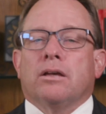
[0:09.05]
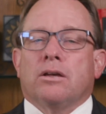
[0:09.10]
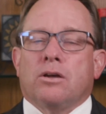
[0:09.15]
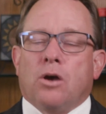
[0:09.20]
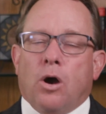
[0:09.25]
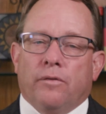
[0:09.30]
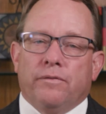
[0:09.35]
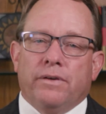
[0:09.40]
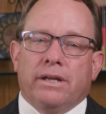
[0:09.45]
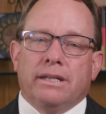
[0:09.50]

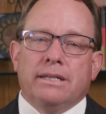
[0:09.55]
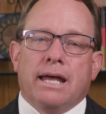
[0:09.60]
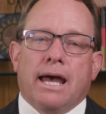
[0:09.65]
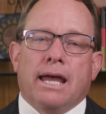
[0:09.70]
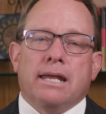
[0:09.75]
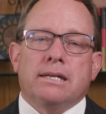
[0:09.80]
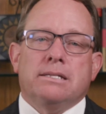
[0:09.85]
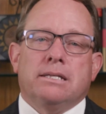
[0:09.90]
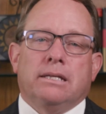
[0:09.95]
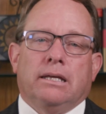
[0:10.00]

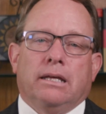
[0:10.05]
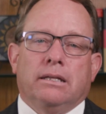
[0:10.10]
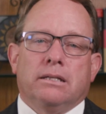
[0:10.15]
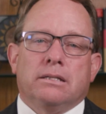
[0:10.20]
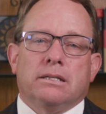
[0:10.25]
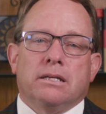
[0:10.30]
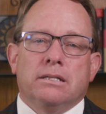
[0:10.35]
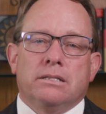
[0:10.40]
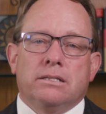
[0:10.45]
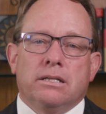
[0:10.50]
COVID-19
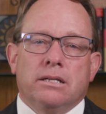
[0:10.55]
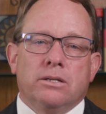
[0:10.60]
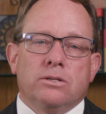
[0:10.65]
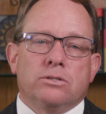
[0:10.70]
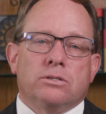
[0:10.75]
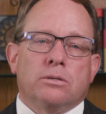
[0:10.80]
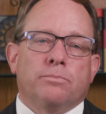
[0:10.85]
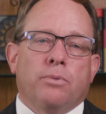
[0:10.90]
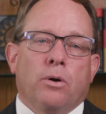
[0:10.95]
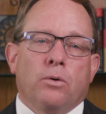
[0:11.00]
continues
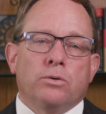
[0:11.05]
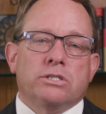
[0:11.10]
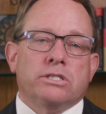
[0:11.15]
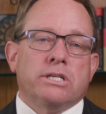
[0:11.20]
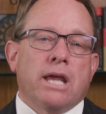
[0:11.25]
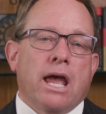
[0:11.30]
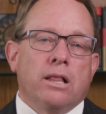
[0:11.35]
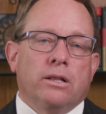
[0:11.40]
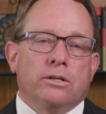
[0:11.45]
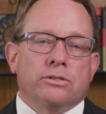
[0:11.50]
to pose
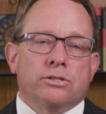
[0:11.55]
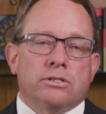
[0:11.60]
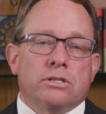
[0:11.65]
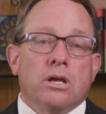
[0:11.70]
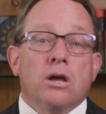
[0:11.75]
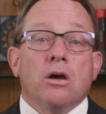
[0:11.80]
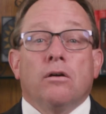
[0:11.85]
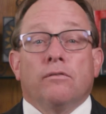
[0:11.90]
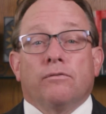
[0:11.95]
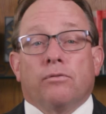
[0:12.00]
challenges
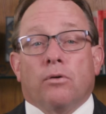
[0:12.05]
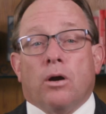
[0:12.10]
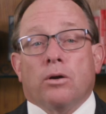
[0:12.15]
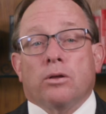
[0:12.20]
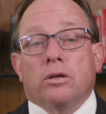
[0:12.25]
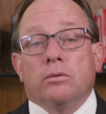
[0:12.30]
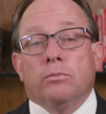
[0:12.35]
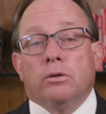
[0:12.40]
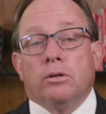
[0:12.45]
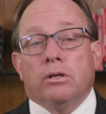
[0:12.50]
for our
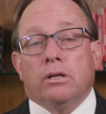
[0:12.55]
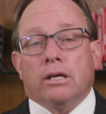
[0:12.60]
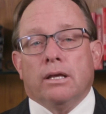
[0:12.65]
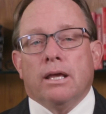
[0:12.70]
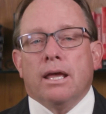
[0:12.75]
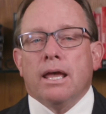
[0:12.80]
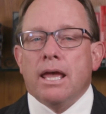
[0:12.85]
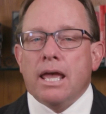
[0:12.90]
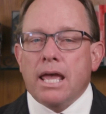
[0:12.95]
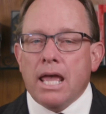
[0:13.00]
community,
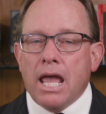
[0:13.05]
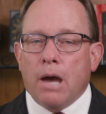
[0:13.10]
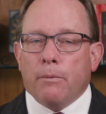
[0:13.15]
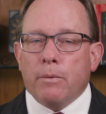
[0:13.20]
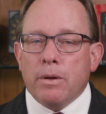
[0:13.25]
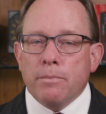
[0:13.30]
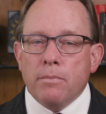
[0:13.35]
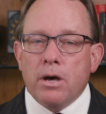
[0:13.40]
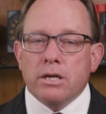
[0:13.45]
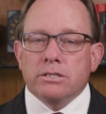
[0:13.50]
and
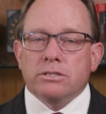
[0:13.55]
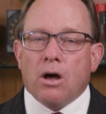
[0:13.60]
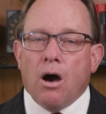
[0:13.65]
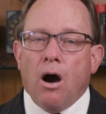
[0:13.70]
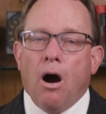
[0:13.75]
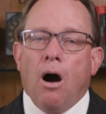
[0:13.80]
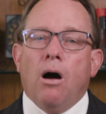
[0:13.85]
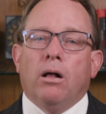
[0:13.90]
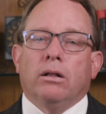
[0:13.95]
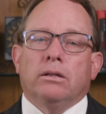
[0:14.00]
we must
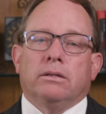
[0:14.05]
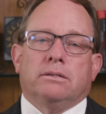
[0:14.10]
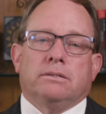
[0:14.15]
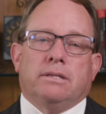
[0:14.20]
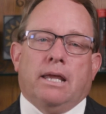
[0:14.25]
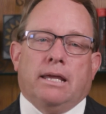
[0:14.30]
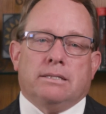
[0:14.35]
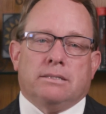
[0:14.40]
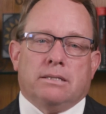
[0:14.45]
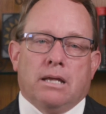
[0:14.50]
all
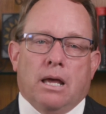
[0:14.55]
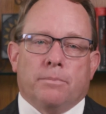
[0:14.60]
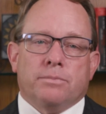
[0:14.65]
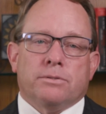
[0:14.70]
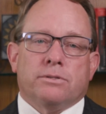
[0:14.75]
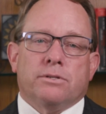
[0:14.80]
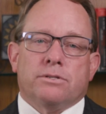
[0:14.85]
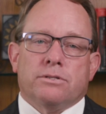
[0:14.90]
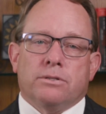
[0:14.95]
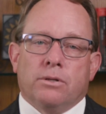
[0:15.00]
take steps
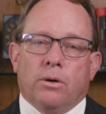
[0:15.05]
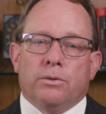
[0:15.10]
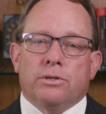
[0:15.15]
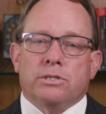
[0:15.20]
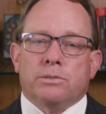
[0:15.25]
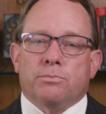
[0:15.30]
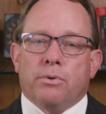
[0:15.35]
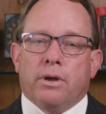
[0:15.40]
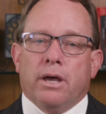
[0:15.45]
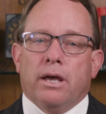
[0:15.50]
to slow the
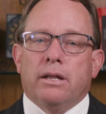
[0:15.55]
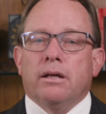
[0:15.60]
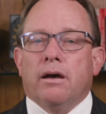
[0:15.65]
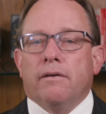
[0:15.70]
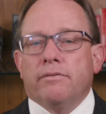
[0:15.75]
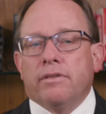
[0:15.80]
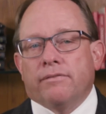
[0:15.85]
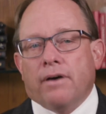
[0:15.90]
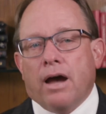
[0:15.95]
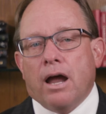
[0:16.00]
spread
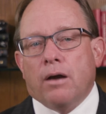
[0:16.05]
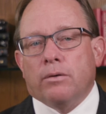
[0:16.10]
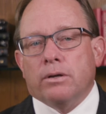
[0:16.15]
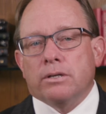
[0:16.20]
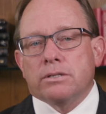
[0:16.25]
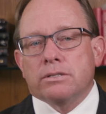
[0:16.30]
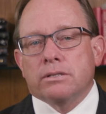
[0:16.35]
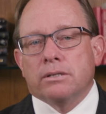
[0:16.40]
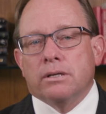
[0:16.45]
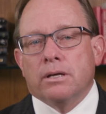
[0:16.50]
of the
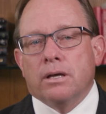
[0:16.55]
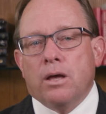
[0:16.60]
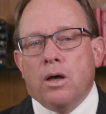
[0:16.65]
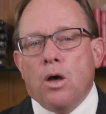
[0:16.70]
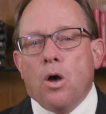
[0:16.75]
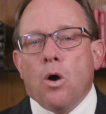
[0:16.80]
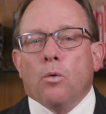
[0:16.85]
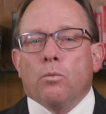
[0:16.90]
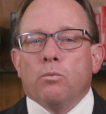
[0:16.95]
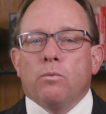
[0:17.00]
virus.
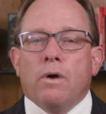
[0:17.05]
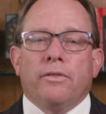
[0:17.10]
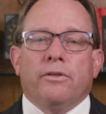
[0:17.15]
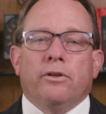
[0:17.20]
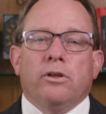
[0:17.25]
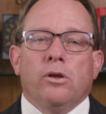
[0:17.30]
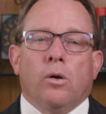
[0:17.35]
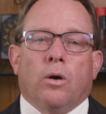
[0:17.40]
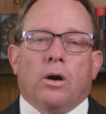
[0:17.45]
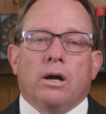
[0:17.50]
Whether
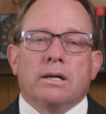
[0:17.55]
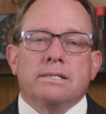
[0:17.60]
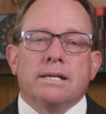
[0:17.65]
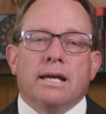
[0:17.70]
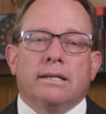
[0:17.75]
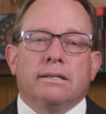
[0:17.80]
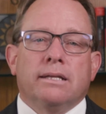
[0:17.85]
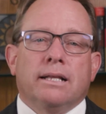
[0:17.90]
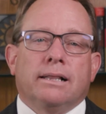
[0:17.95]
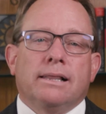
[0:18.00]
you are
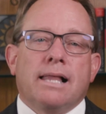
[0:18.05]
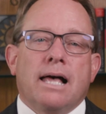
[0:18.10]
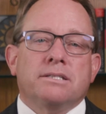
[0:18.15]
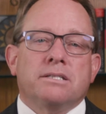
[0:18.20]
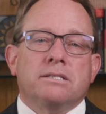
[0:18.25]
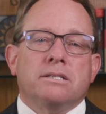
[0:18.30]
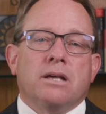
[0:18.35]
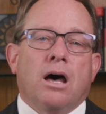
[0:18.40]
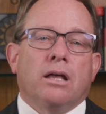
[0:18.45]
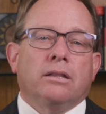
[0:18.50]
attending
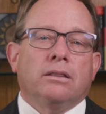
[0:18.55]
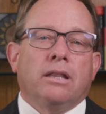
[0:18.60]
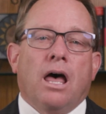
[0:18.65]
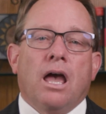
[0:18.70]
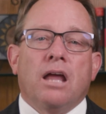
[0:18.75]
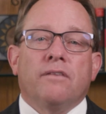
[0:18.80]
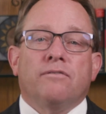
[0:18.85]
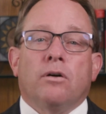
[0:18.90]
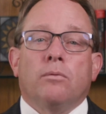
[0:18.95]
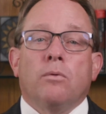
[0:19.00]
classes
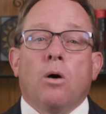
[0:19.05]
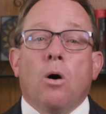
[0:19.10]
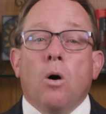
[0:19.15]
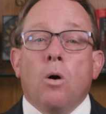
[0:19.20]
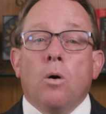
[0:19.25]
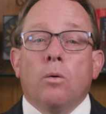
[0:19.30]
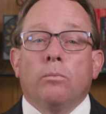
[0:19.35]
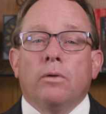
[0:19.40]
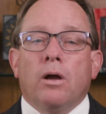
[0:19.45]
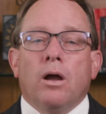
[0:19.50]
online from
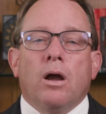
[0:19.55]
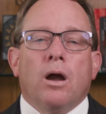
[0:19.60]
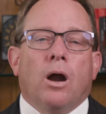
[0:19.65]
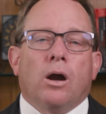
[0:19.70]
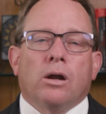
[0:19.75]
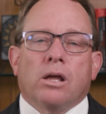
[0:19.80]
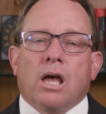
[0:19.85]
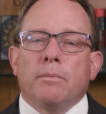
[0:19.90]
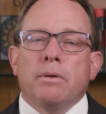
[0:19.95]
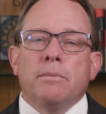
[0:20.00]
home
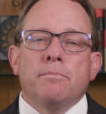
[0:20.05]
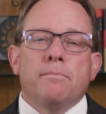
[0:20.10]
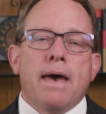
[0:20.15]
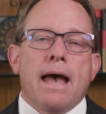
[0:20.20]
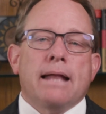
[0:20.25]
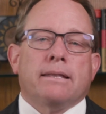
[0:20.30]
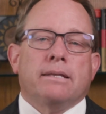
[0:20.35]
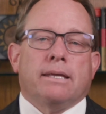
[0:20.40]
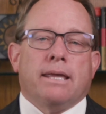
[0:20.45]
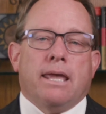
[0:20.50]
or coming
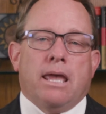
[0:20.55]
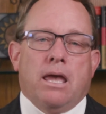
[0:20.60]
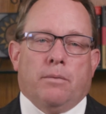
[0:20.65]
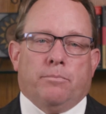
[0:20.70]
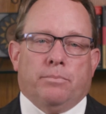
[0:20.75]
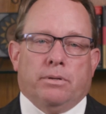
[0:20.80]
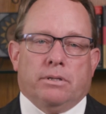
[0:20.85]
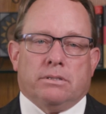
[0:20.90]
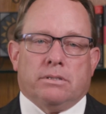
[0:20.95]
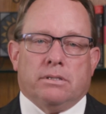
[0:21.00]
back to
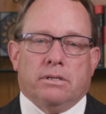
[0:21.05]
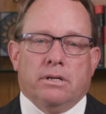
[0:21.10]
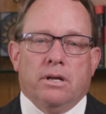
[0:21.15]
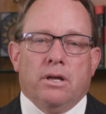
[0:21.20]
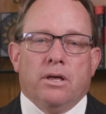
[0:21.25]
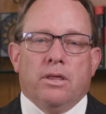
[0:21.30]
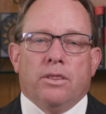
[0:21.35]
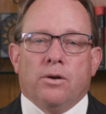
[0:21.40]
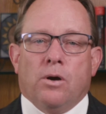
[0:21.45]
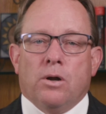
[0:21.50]
campus,
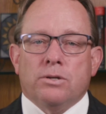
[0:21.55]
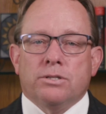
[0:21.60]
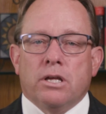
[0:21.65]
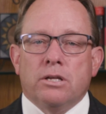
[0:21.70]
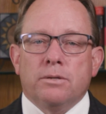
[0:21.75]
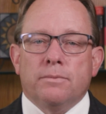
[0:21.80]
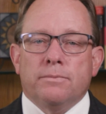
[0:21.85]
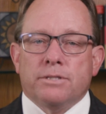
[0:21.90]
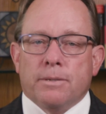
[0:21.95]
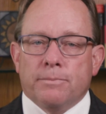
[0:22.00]
there are
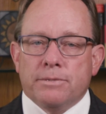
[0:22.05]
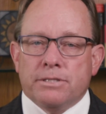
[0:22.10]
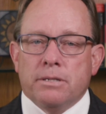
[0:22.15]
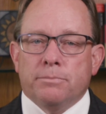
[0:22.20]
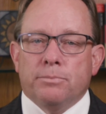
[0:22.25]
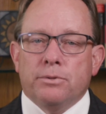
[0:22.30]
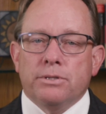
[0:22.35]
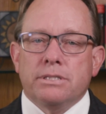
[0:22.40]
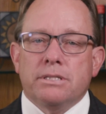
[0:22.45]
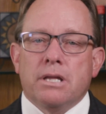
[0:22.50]
some
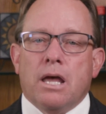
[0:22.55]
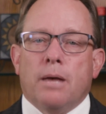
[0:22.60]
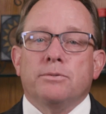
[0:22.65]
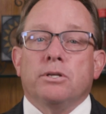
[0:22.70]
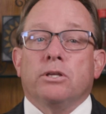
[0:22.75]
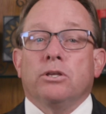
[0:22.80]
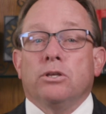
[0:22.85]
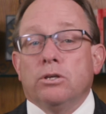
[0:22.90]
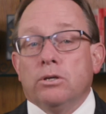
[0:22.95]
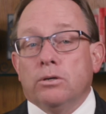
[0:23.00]
simple steps
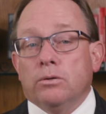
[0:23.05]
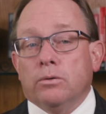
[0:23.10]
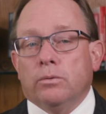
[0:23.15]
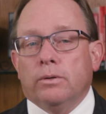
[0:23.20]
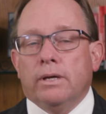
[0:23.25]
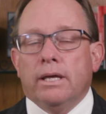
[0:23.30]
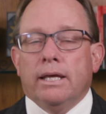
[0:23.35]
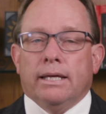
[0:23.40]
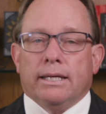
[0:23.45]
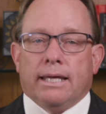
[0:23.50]
you
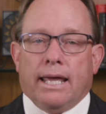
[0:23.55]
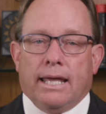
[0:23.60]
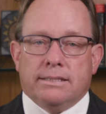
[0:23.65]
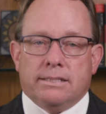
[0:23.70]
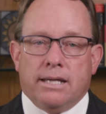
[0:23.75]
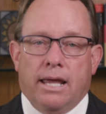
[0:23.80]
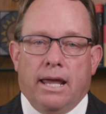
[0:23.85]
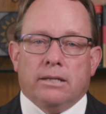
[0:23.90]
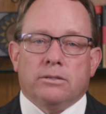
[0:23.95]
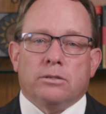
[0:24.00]
can
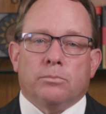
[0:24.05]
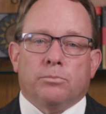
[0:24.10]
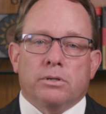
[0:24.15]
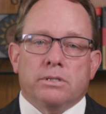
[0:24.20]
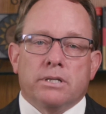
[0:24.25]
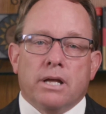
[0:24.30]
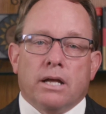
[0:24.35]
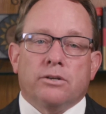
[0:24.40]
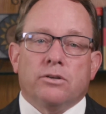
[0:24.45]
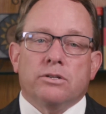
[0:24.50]
take to
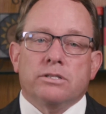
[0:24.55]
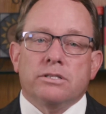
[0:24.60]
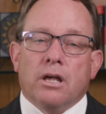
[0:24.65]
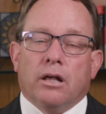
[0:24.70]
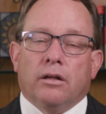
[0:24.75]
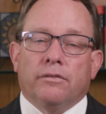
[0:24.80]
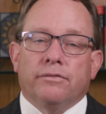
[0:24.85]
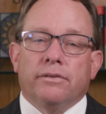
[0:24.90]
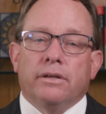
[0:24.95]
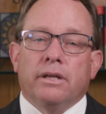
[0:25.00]
protect
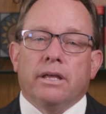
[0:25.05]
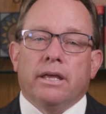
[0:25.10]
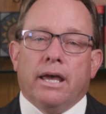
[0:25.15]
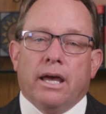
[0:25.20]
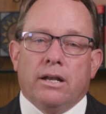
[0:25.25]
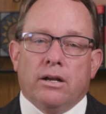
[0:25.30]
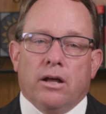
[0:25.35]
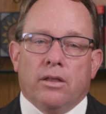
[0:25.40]
yourself and